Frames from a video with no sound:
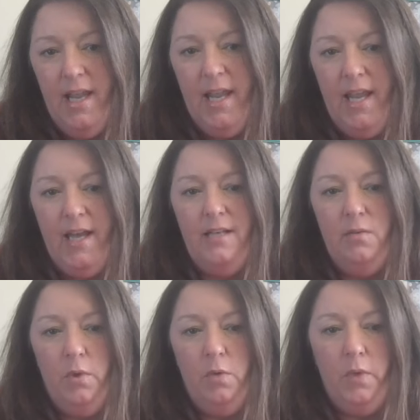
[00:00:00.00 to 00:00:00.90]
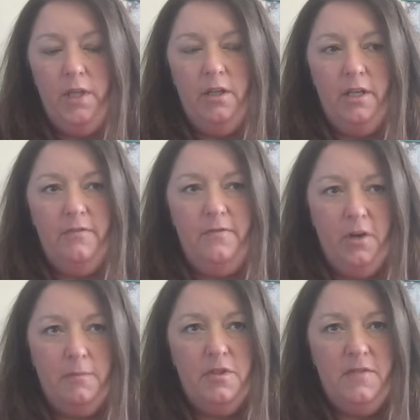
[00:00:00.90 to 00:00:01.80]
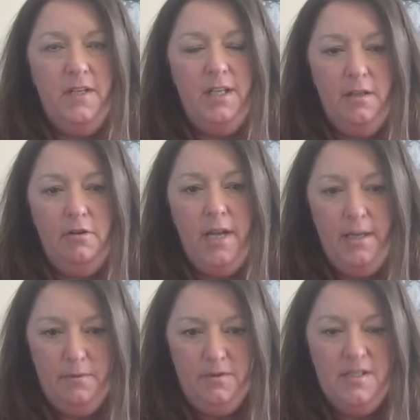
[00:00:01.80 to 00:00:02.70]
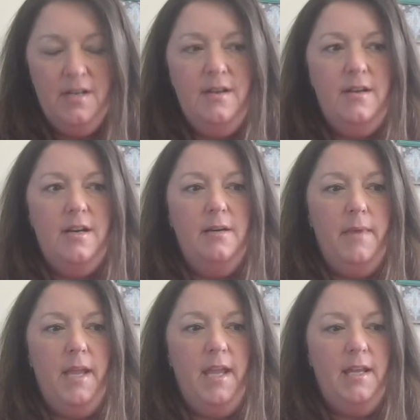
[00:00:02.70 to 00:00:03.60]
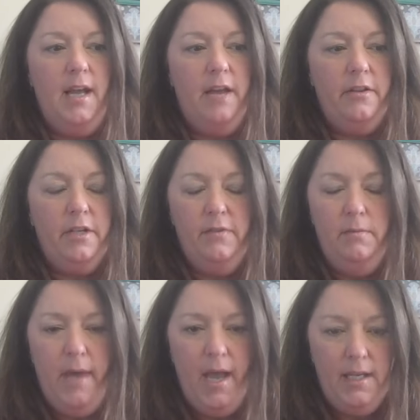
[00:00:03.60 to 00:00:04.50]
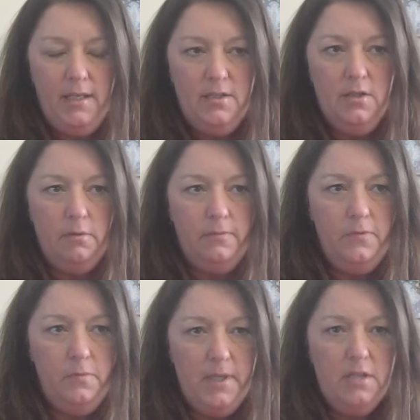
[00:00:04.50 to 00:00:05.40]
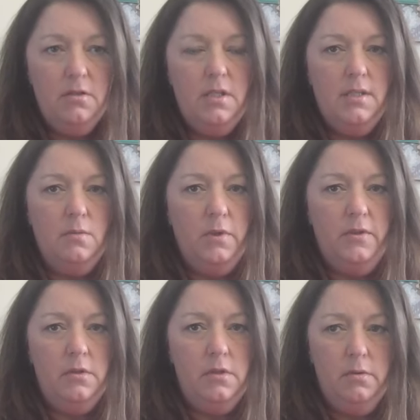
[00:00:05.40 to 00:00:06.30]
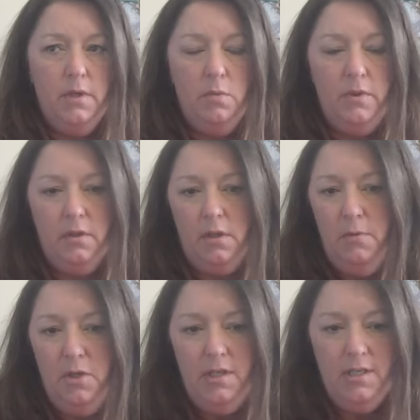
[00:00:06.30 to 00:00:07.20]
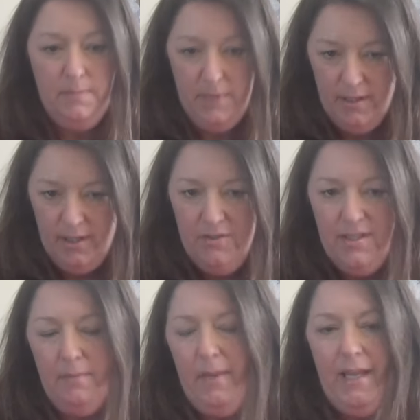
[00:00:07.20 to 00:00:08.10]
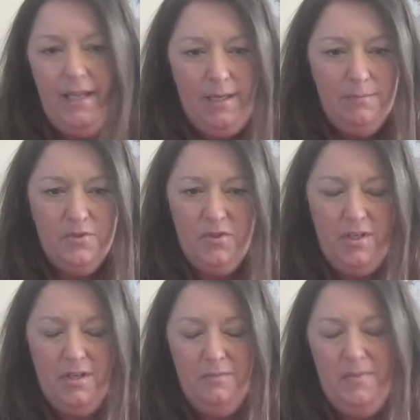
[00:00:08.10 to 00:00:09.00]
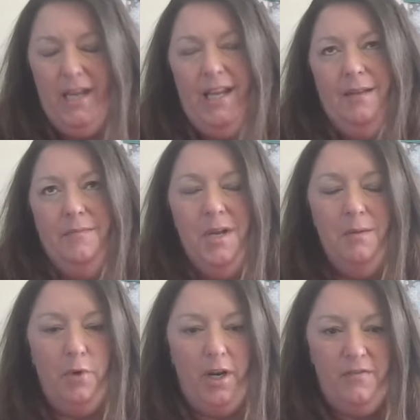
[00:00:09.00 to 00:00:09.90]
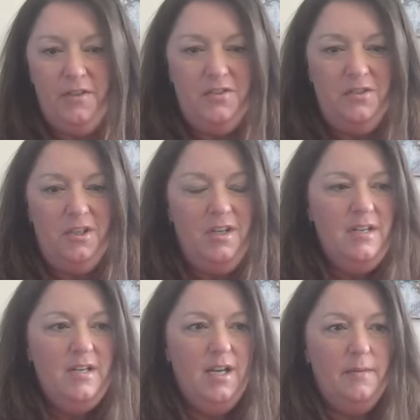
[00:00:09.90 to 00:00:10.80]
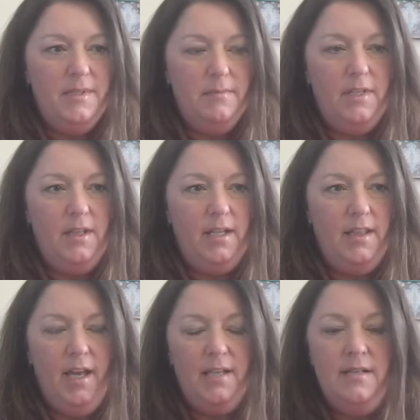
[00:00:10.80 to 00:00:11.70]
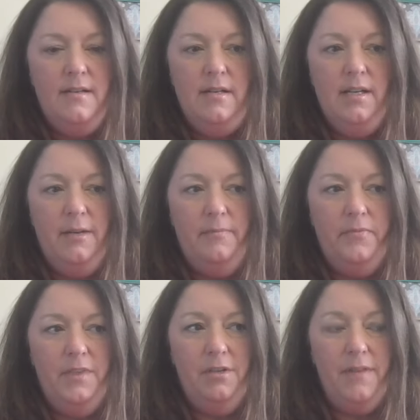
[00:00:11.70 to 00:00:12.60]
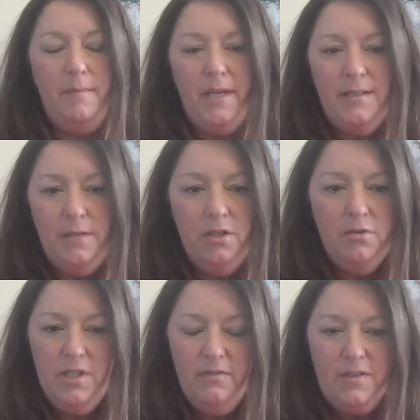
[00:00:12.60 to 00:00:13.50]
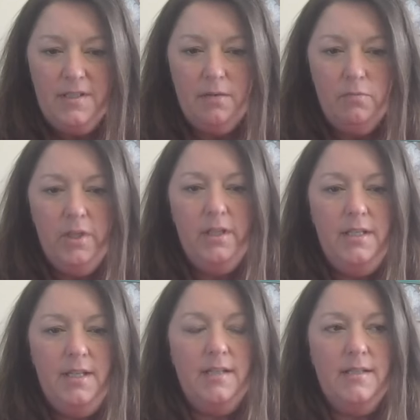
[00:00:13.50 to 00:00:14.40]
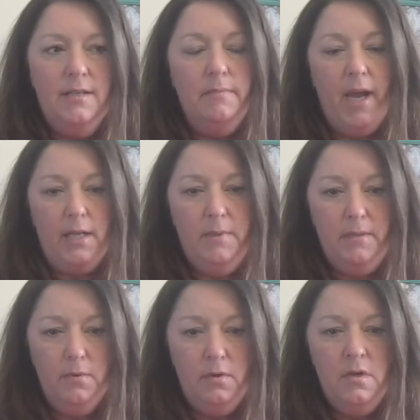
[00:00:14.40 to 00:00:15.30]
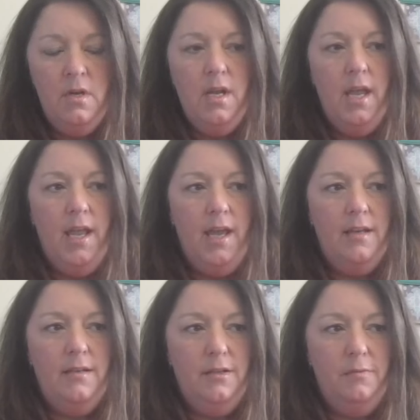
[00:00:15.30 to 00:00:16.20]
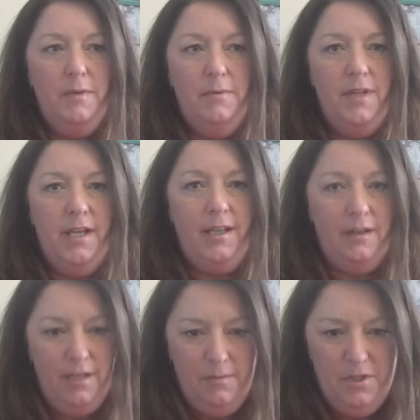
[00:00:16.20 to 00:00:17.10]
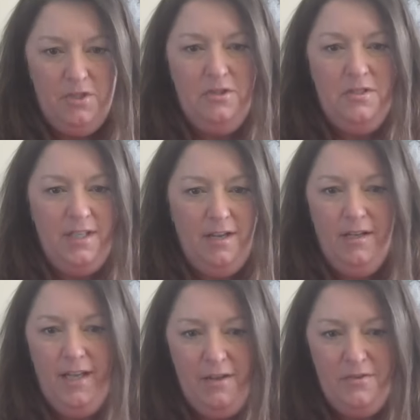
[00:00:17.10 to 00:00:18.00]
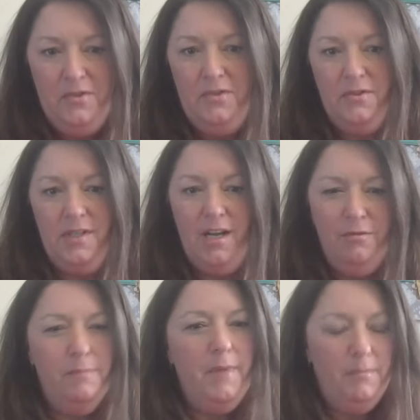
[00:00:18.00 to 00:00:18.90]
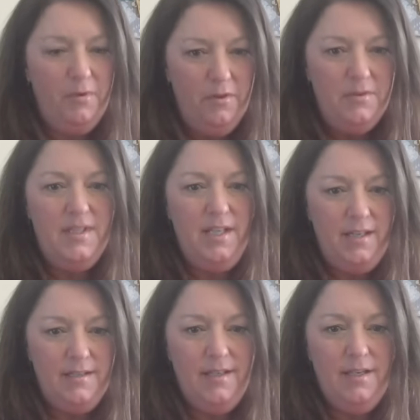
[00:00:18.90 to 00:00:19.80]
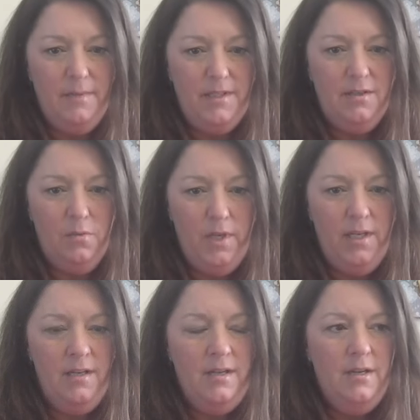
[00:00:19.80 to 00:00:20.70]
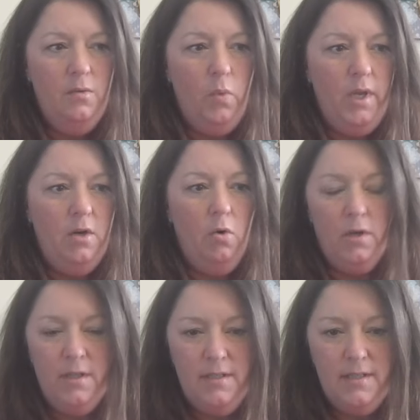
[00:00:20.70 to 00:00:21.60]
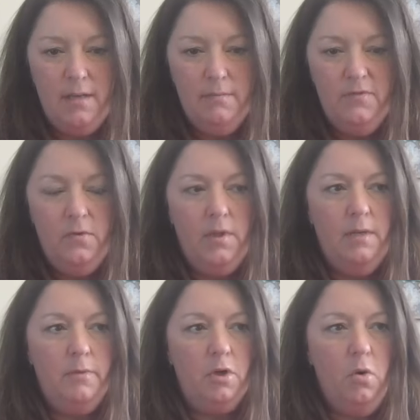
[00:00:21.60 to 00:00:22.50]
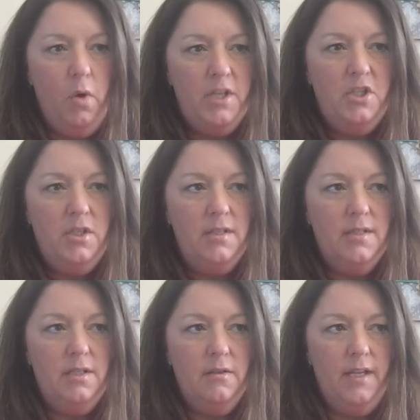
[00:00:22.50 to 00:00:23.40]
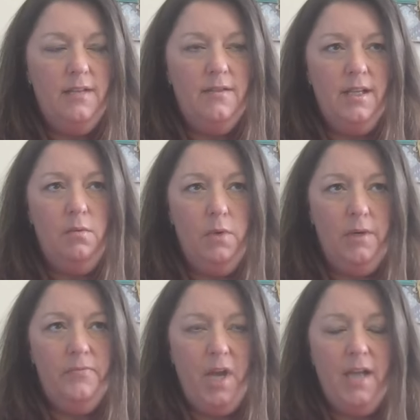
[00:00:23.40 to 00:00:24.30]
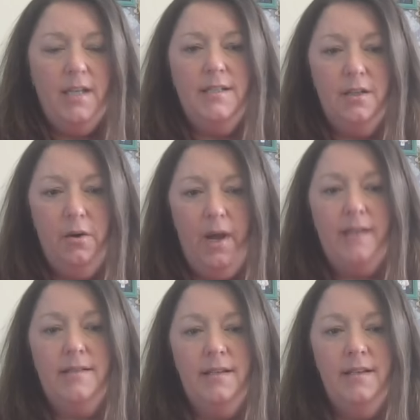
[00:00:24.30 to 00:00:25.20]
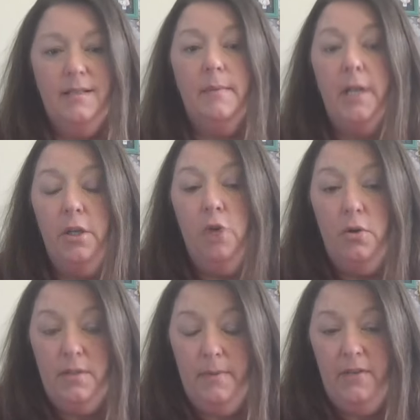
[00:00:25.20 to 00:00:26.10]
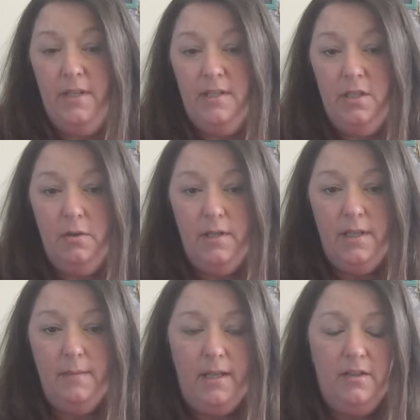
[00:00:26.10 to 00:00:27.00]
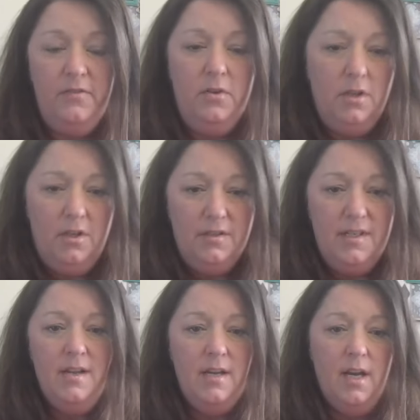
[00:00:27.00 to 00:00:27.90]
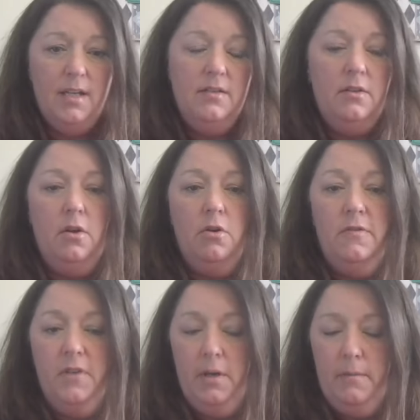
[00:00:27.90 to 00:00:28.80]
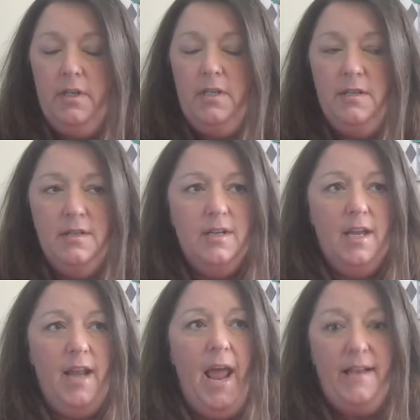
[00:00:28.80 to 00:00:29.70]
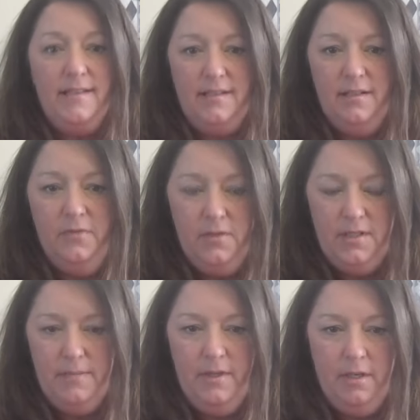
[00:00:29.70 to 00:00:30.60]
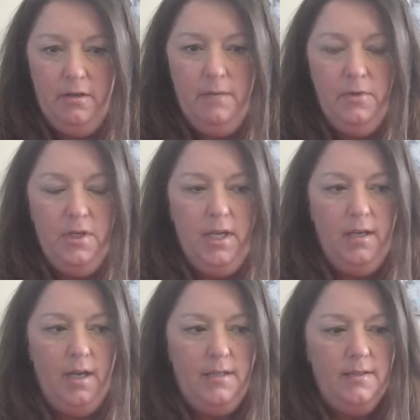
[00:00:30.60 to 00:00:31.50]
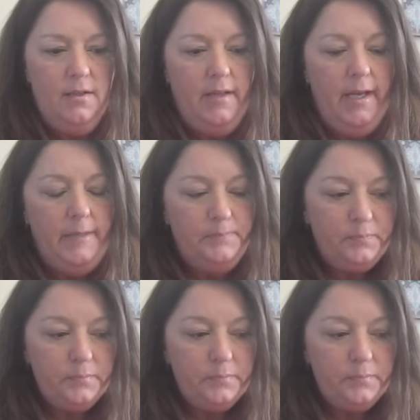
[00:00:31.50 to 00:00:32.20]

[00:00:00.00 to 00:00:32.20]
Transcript: And when we look at farmers feeding their neighbors um, and how they're giving back into their food pantries and what they're doing with their communities, be it, like you said, a pancake, uh, a pancake breakfast or um, something like that, um, you know, that makes a huge difference. That really does impact people. And, you know, people like county commissioners and county councils kind of remember those things. Um, and so when when ordinance come before them or questions, you know, they can think, well, I need to go ask somebody who knows about this, you know, and then they make the phone calls uh, to the local farmer and, and ask for some of their input and guidance on that.